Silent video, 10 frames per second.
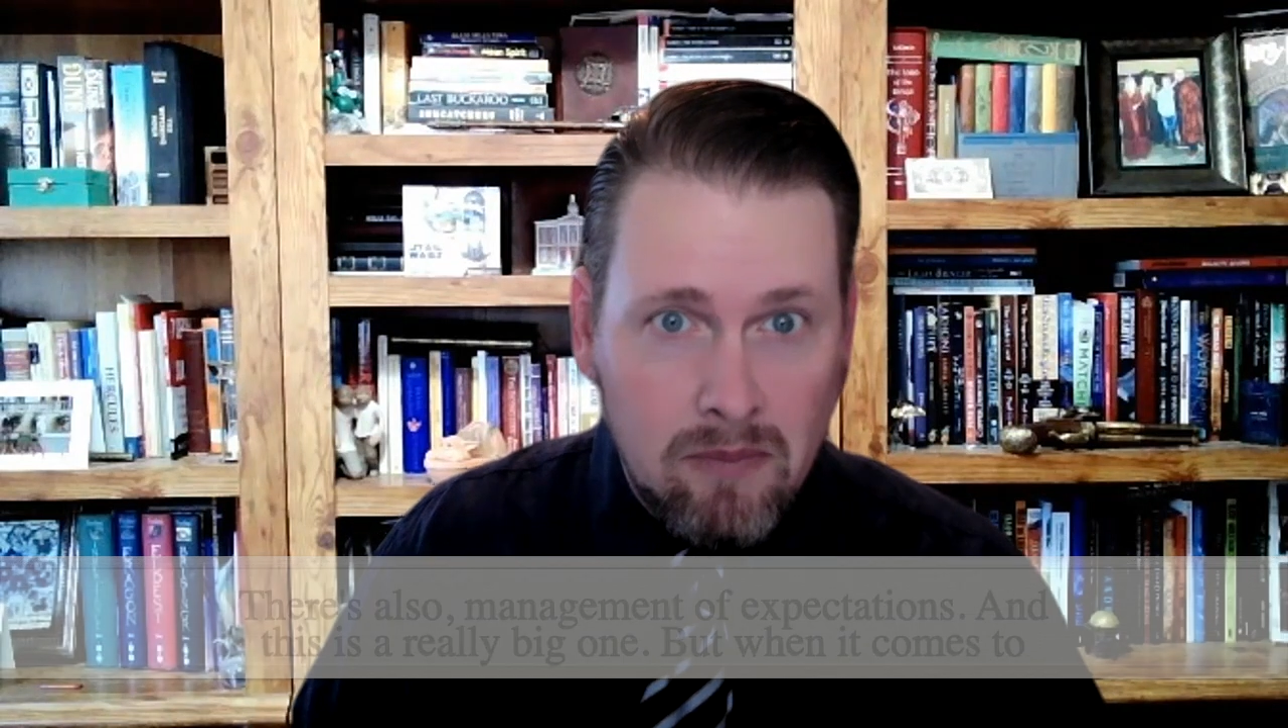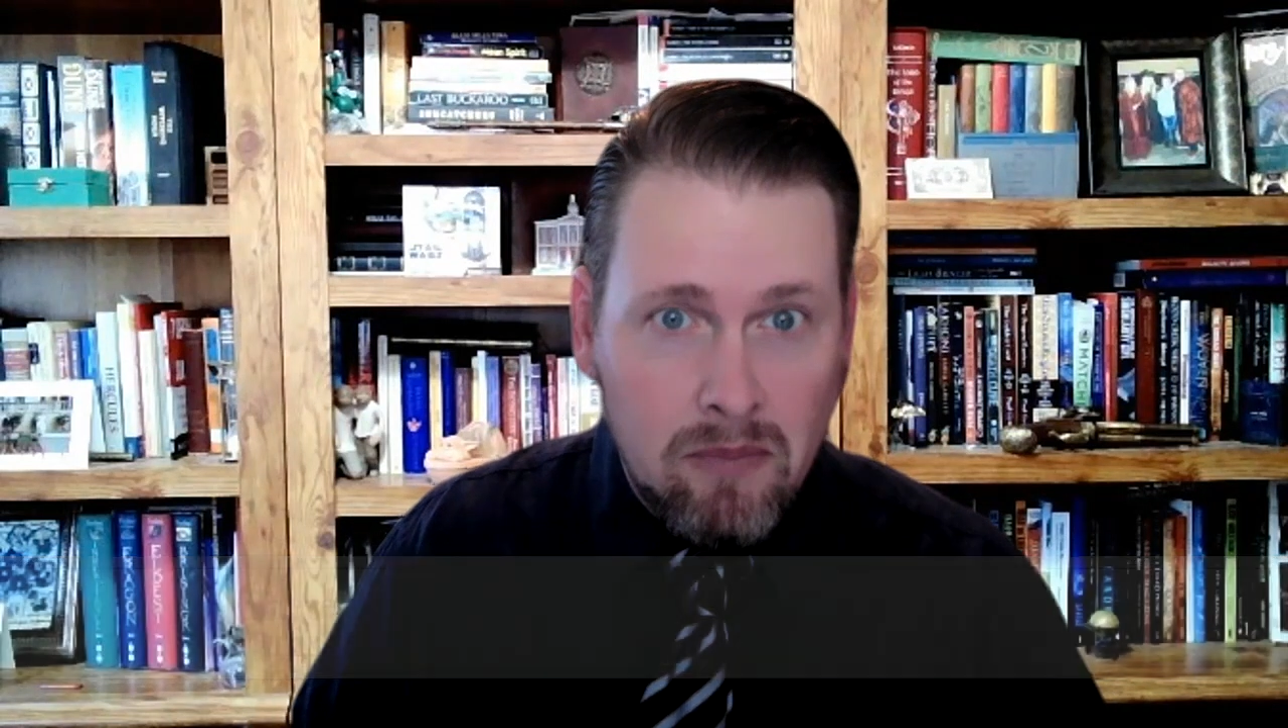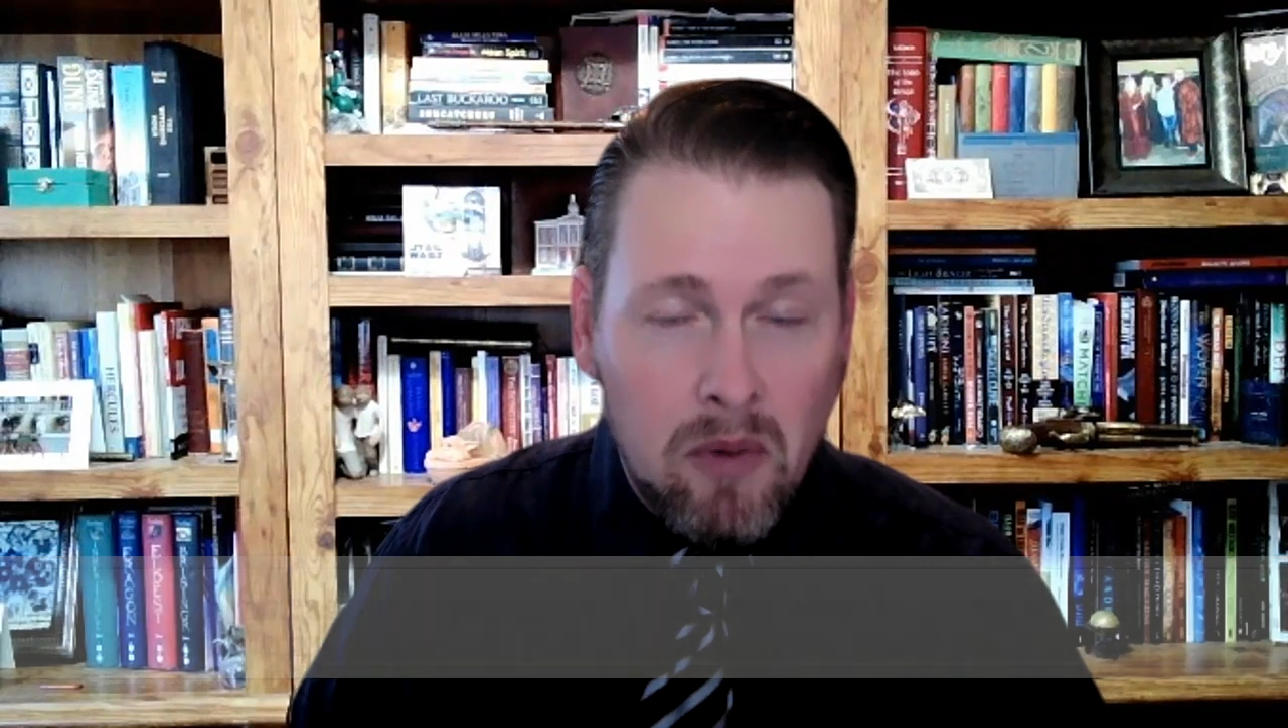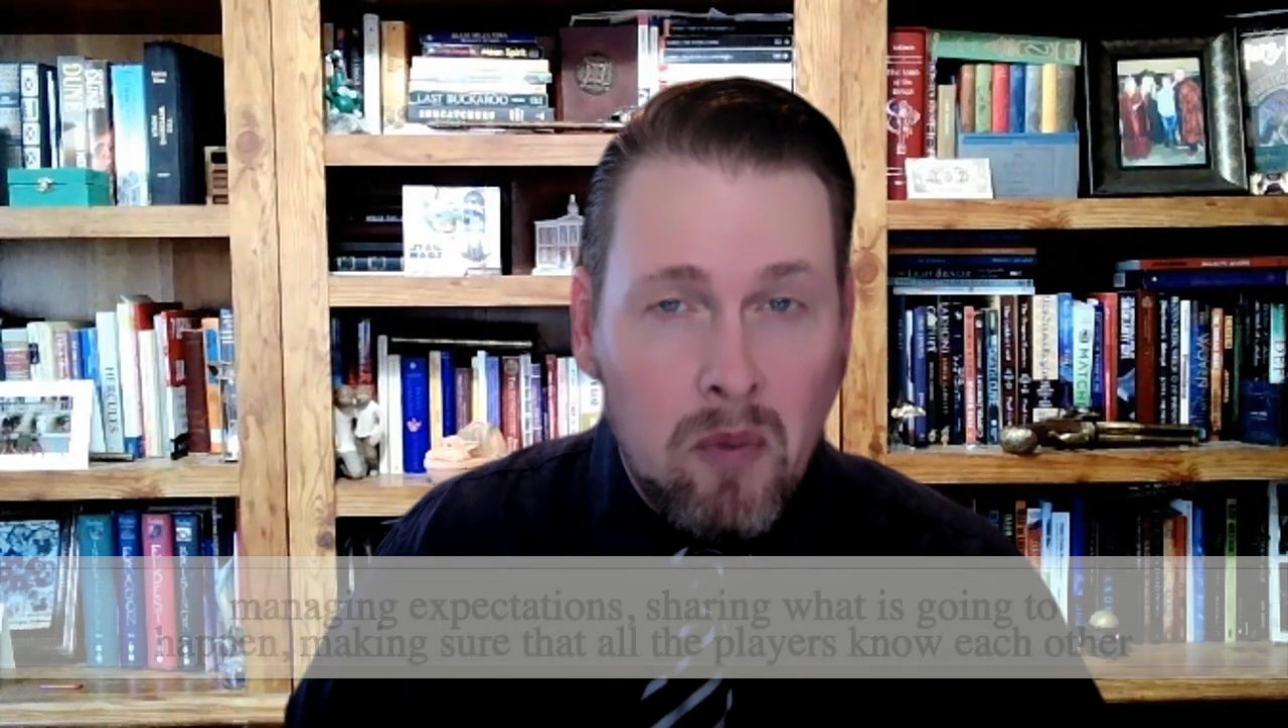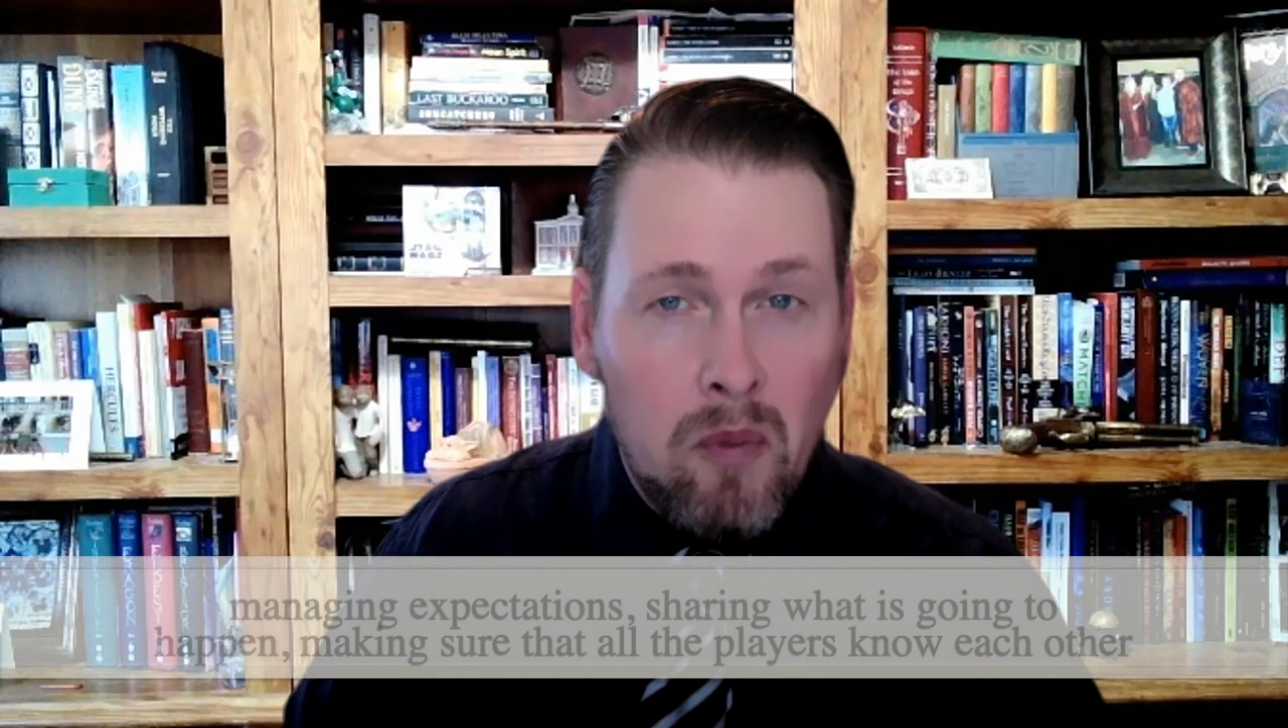But
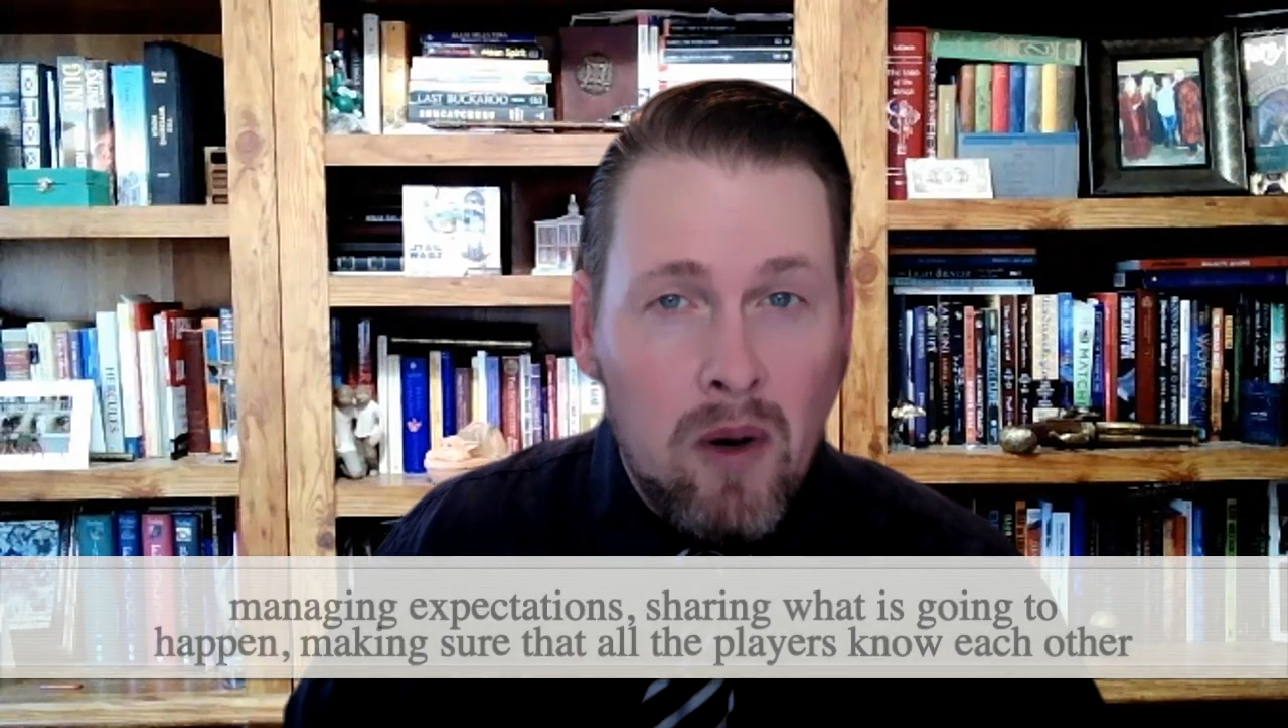when